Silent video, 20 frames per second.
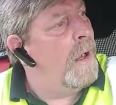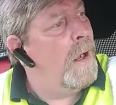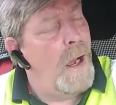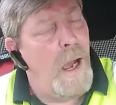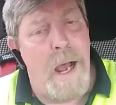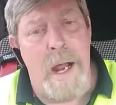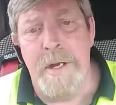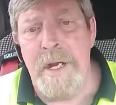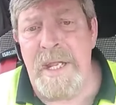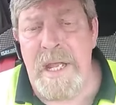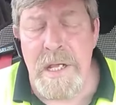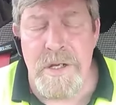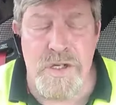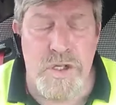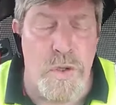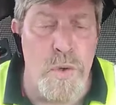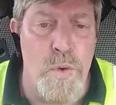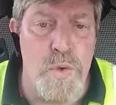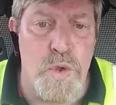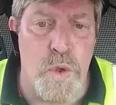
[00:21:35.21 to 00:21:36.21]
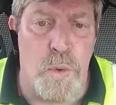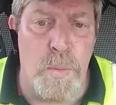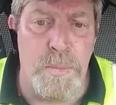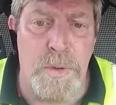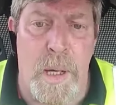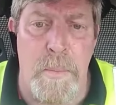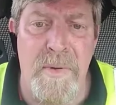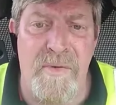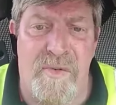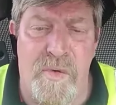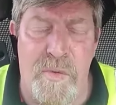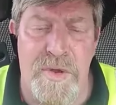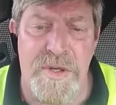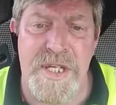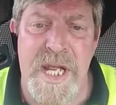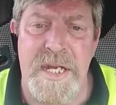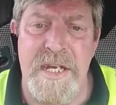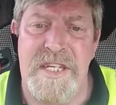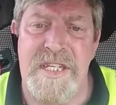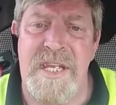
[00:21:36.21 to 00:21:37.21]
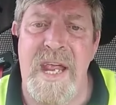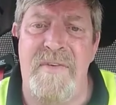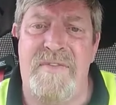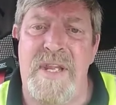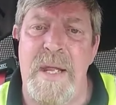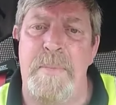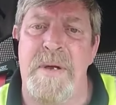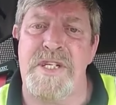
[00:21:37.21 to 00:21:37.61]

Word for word: and get schools opened up before there's any safety